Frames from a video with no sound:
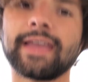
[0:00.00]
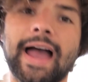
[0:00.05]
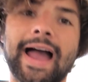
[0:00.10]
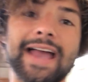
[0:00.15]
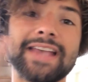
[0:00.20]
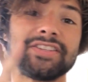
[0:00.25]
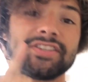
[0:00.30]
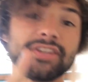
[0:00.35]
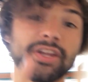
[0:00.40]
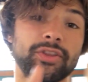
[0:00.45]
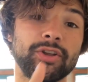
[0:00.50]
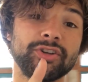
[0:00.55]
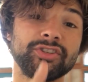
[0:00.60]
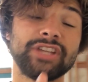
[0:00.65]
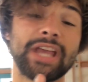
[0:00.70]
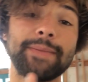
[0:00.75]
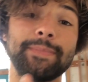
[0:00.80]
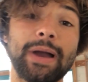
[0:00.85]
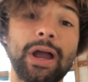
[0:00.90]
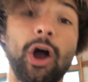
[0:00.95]
Guys, another
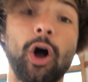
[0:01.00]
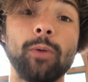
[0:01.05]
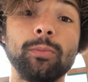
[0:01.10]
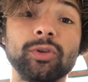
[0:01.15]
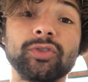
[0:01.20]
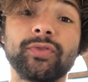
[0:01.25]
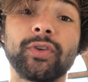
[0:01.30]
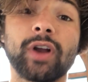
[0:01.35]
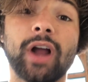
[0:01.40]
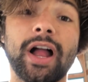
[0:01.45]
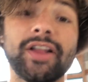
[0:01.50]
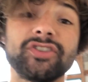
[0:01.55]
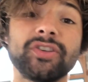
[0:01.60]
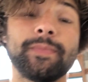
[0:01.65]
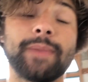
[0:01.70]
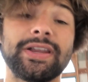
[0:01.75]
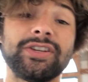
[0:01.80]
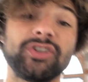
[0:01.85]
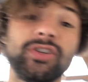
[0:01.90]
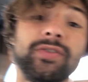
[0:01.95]
tip I almost forgot to
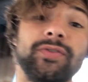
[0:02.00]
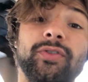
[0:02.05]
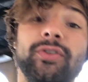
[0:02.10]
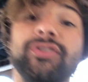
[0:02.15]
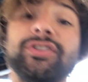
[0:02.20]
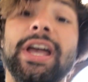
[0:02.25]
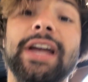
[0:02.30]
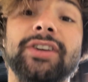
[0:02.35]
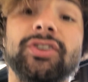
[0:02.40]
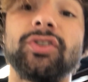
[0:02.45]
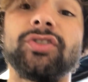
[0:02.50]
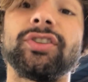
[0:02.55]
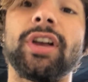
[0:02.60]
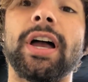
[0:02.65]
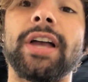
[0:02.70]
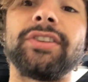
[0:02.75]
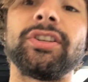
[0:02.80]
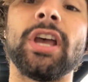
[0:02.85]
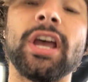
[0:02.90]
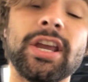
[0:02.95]
mention for this
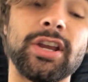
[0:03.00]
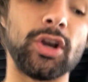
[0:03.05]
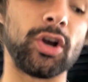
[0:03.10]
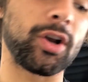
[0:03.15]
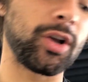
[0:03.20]
exercise, you're